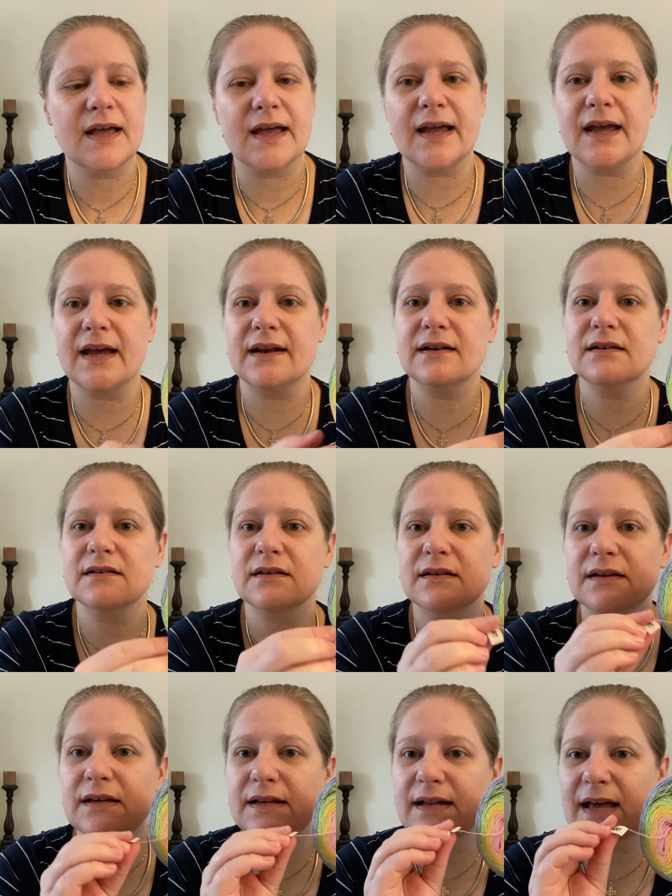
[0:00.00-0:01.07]
and
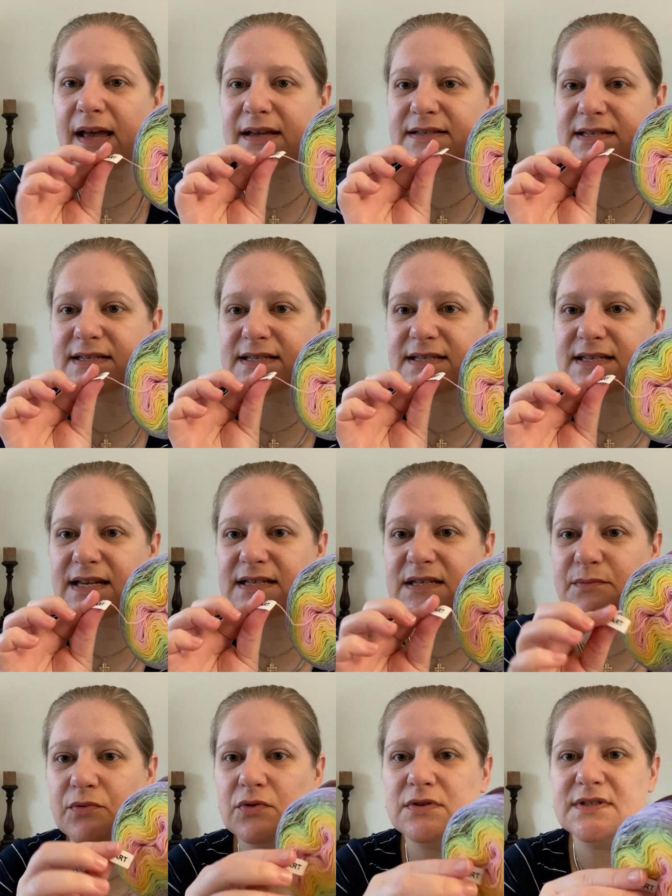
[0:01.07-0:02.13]
it has a center
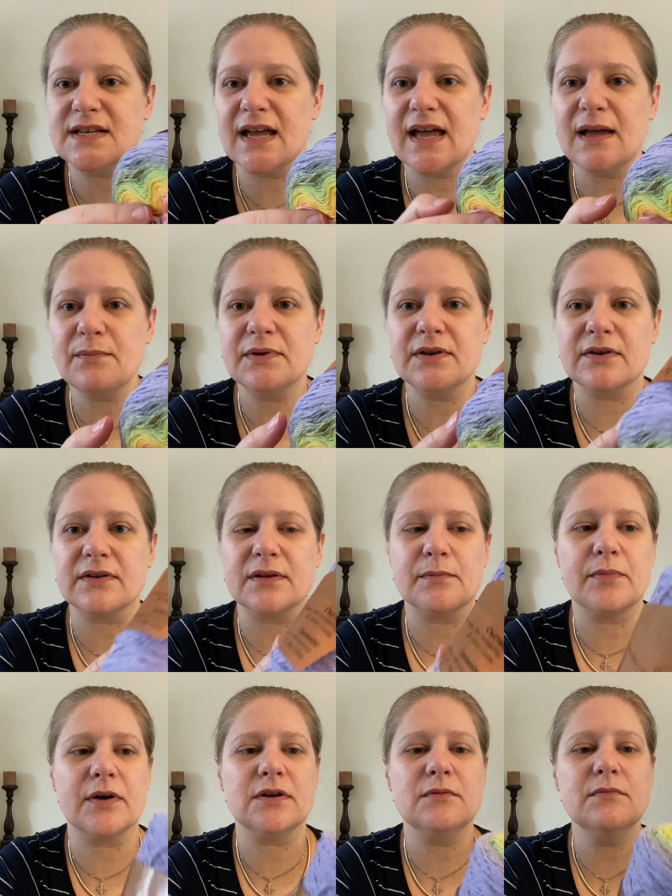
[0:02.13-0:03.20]
pull tab here at the
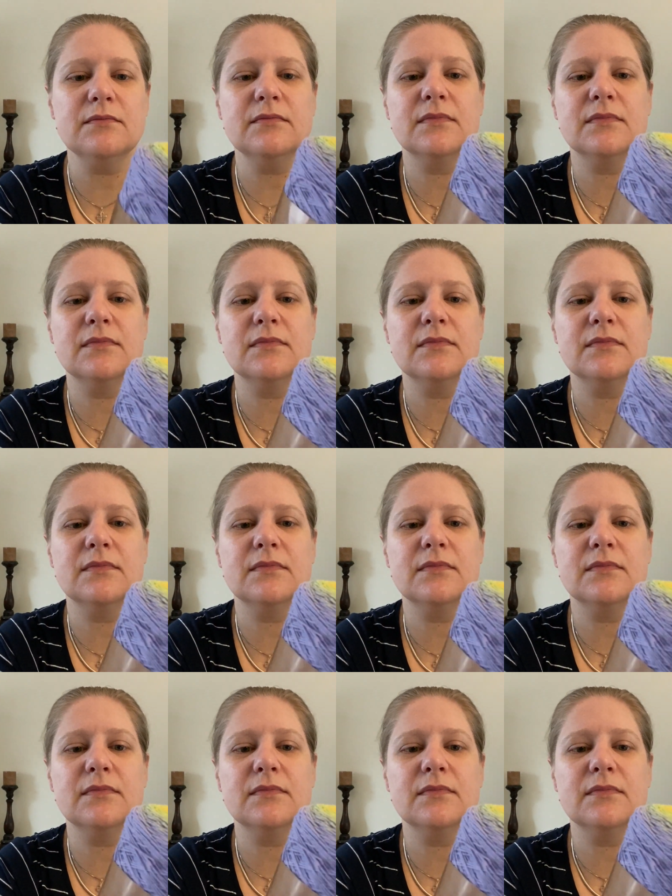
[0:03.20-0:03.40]
bottom,